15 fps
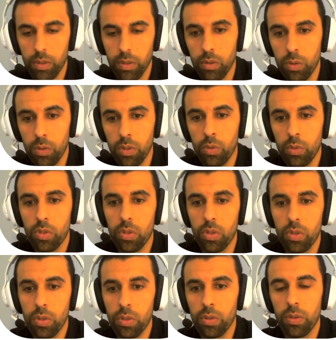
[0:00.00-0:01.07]
I'll do
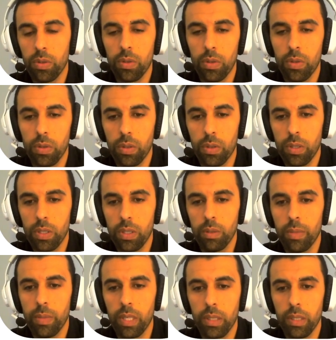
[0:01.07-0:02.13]
user
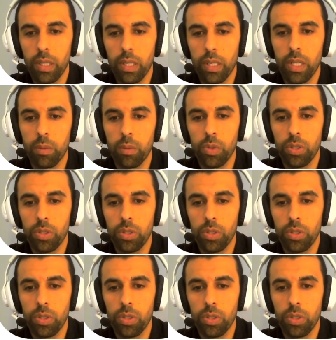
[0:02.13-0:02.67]
email.com,